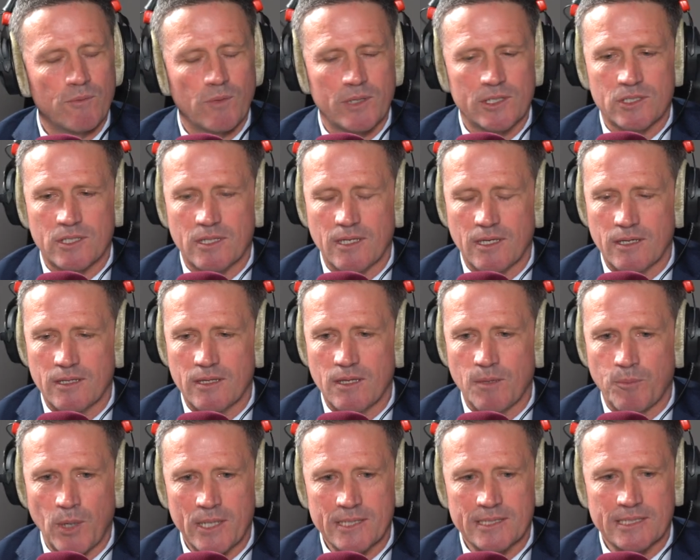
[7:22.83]
which
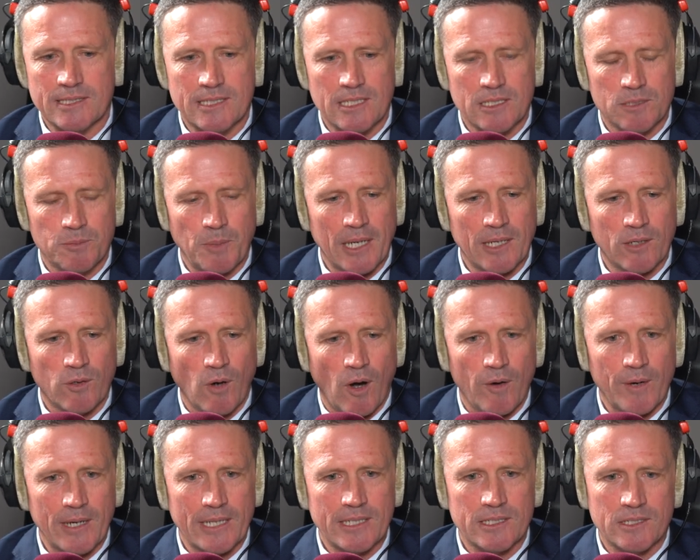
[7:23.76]
the presence has been
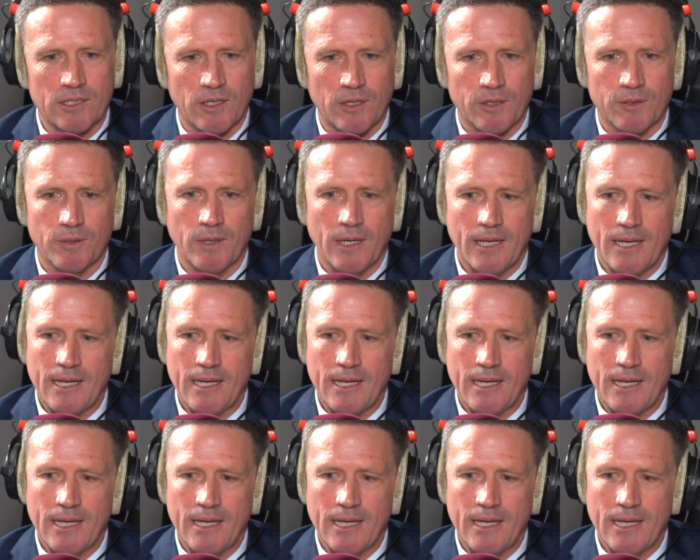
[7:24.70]
growing. So,